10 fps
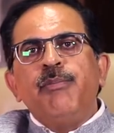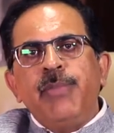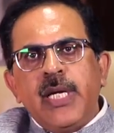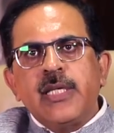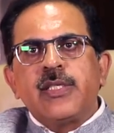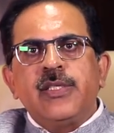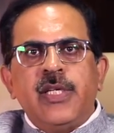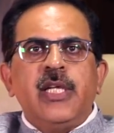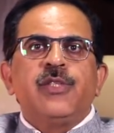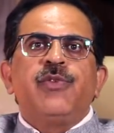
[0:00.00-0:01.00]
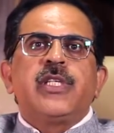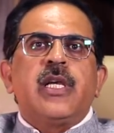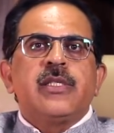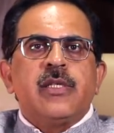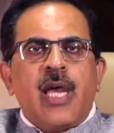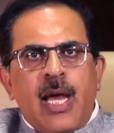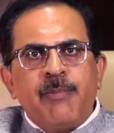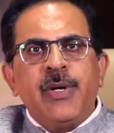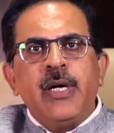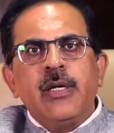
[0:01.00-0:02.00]
biggest change which has
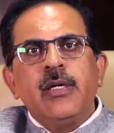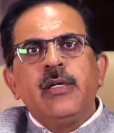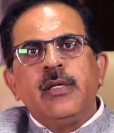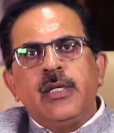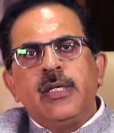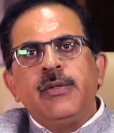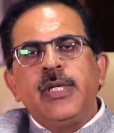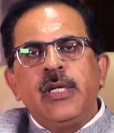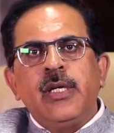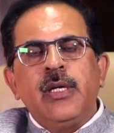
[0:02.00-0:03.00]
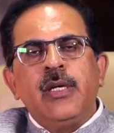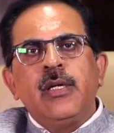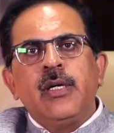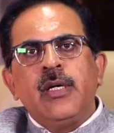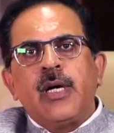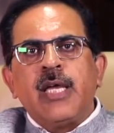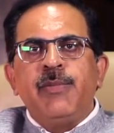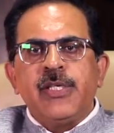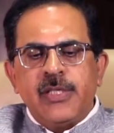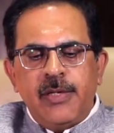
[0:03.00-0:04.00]
happened in
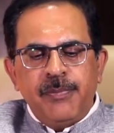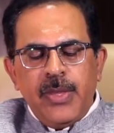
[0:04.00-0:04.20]
IBC.